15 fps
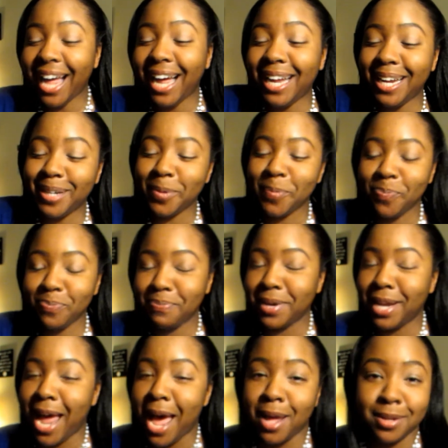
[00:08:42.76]

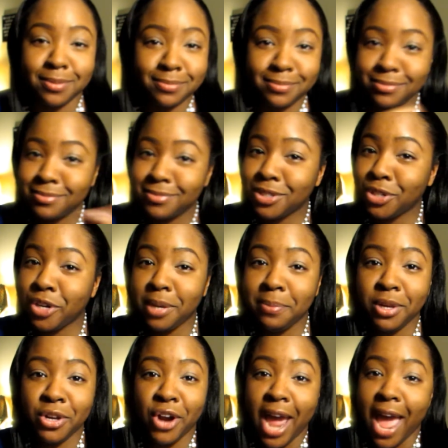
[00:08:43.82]
But I
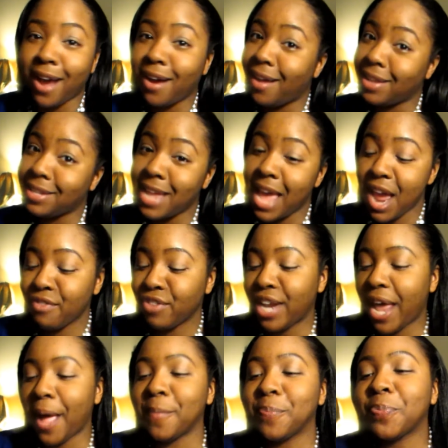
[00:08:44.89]
creamy crack all day, every
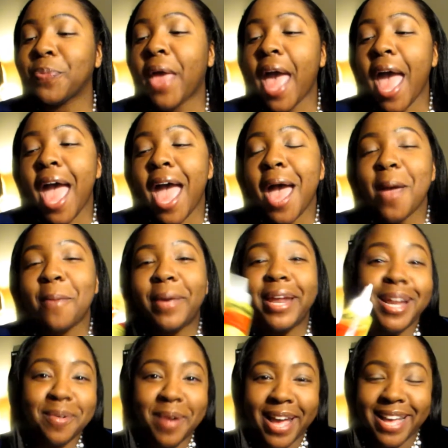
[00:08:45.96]
day.
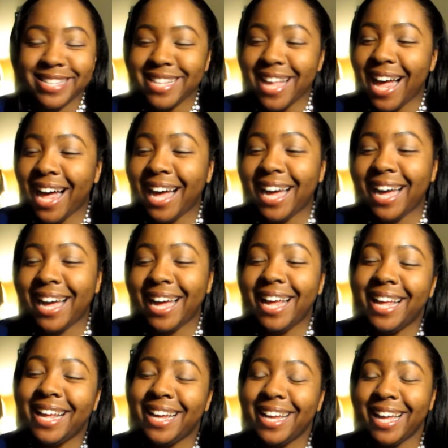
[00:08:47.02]
But anyways,
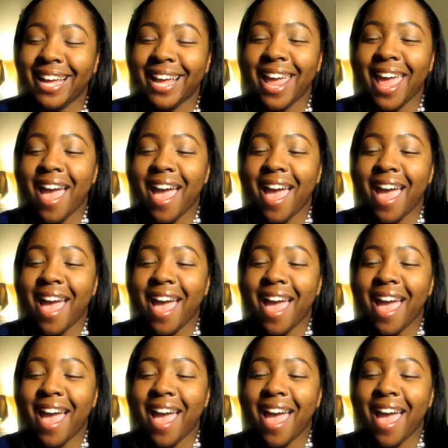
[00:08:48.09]
I